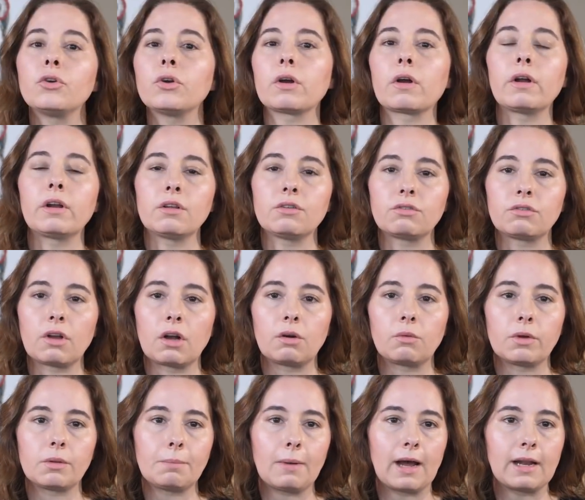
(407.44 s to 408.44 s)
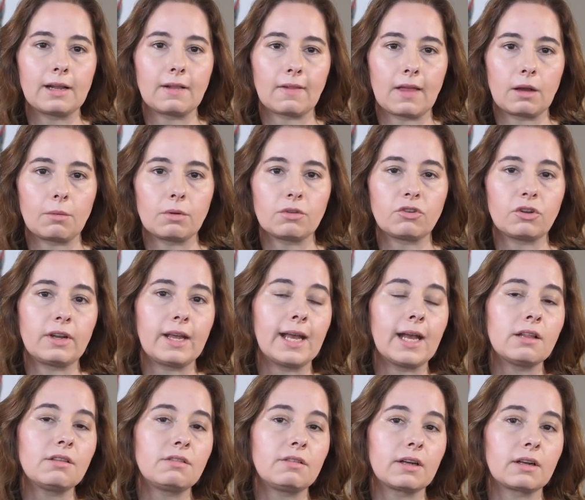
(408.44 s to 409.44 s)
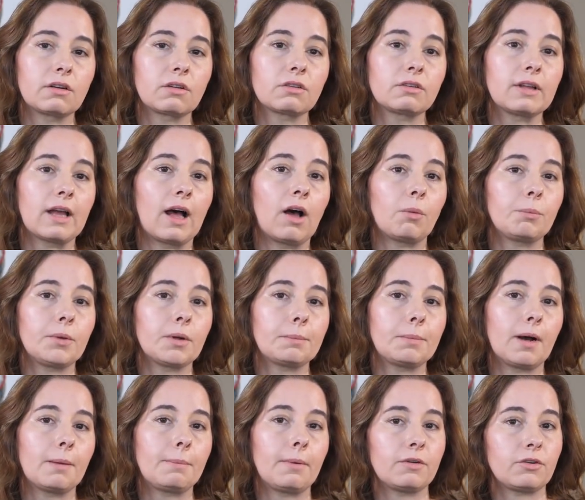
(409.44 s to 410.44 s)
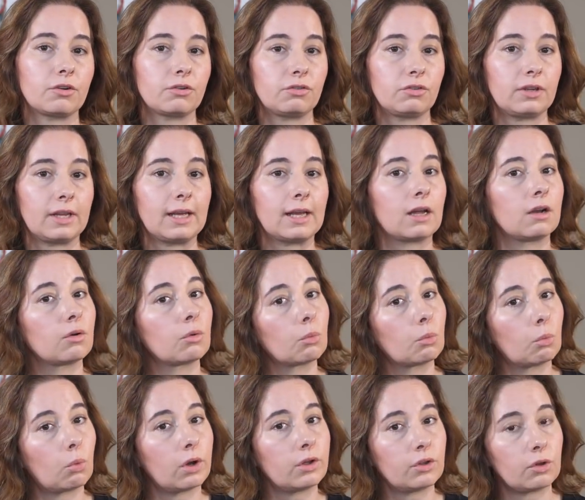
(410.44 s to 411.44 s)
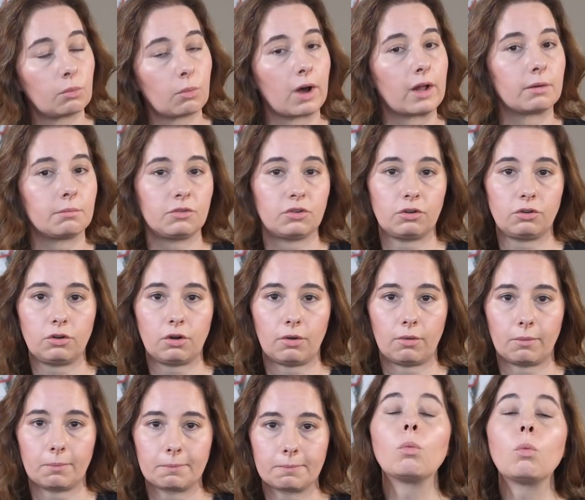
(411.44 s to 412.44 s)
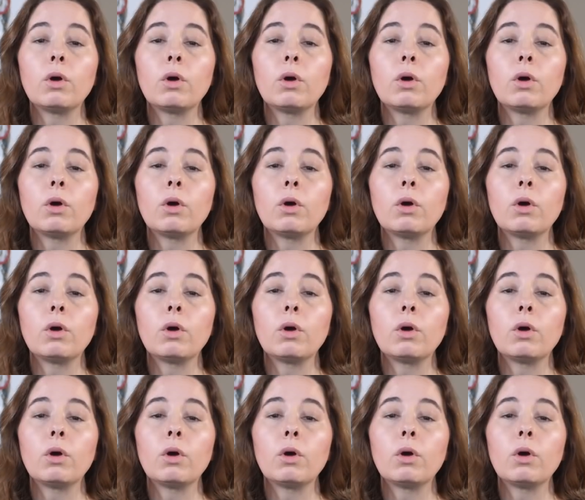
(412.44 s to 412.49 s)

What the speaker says: you're going to start with body language and hand signals to help your pup understand what you want him to do.